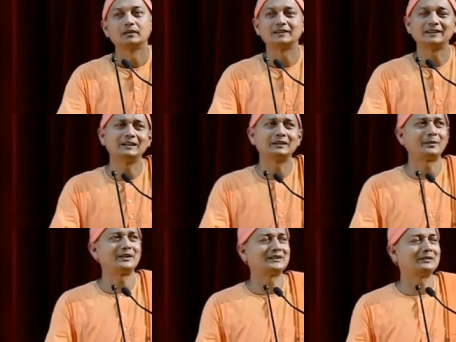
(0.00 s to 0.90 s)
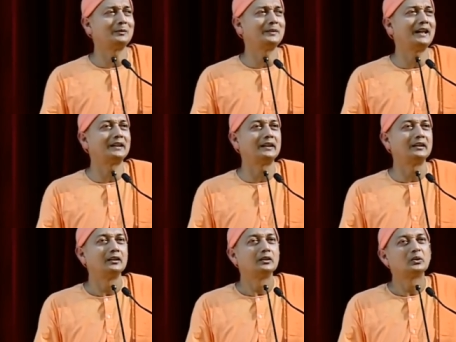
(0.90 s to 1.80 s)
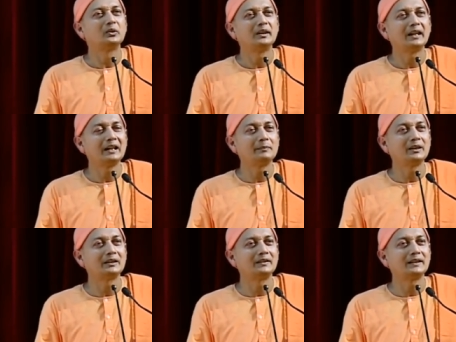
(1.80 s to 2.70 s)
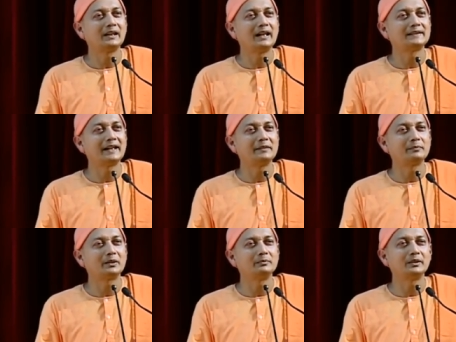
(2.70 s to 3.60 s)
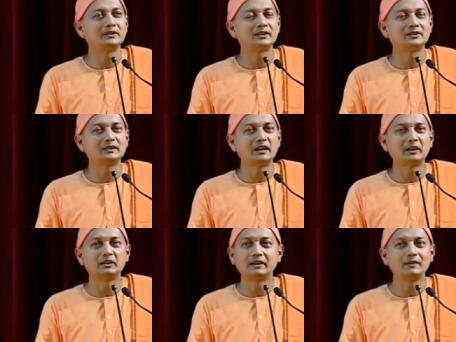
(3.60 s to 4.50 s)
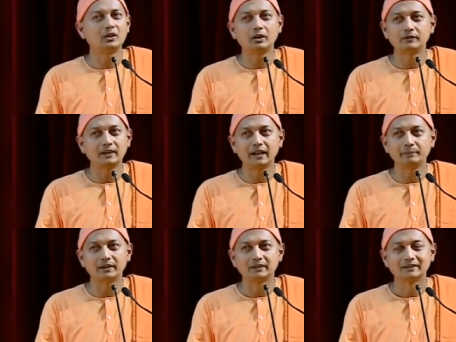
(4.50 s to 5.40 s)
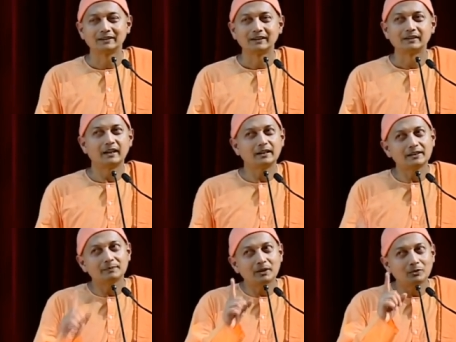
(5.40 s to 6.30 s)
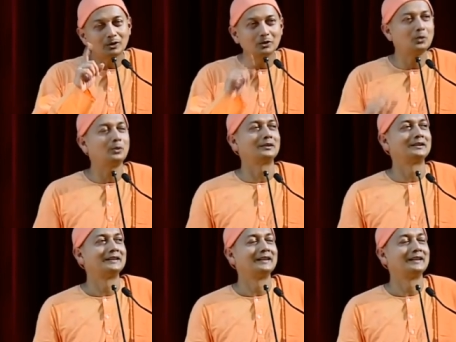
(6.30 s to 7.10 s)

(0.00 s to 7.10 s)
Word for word: Still, the question will be nagging. So, when I be- realize I am Brahman, Satchidananda, I will not feel happy. That is my whole goal.